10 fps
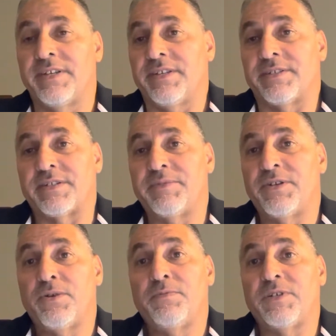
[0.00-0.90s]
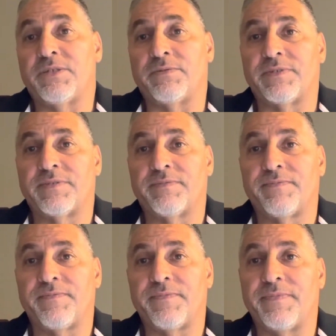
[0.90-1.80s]
some in home loans.
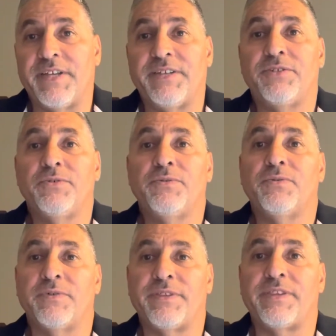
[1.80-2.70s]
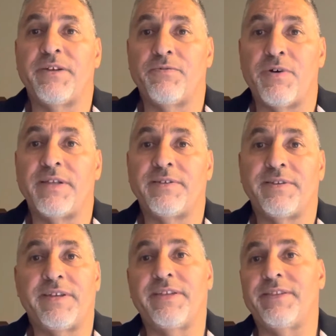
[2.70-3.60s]
They do what they want,
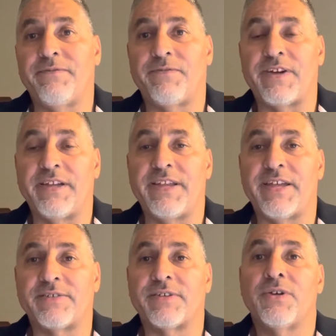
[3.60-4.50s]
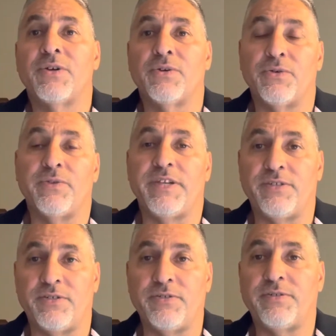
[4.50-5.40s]
and they finance who they
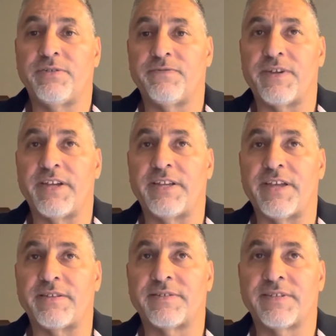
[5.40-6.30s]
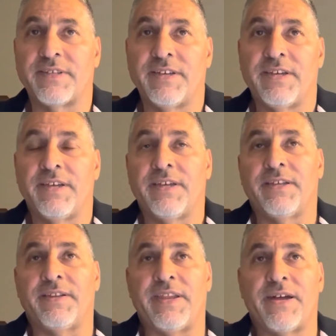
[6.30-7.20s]
choose to finance.
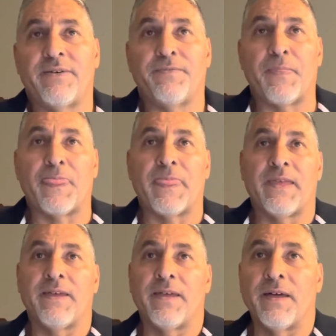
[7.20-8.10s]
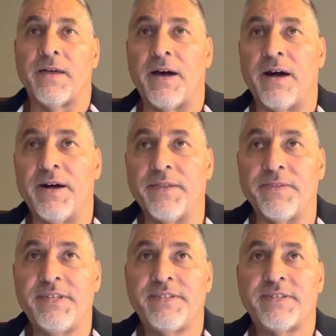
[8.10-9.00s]
Now,
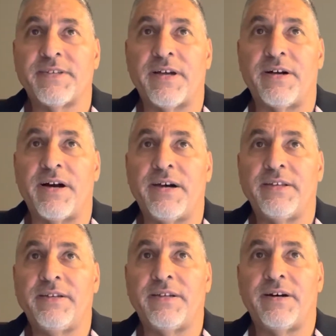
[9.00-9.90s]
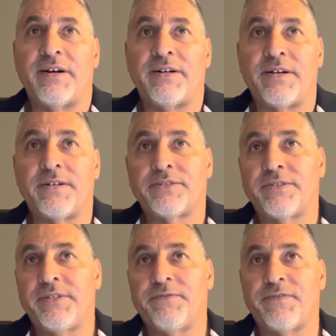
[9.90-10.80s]
these
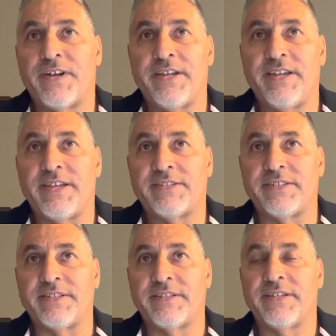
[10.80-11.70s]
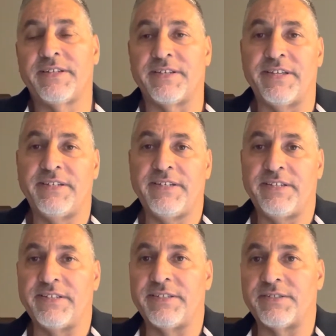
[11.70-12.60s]
alternative financing
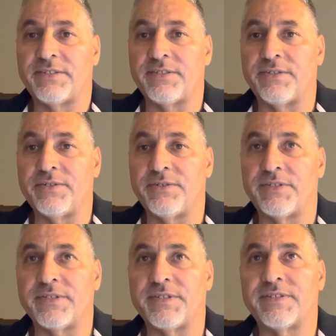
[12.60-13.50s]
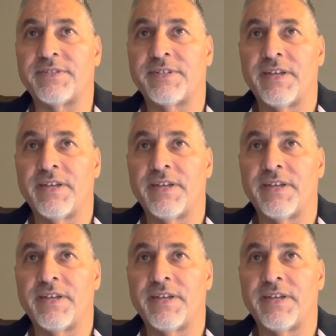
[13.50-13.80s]
lending institutions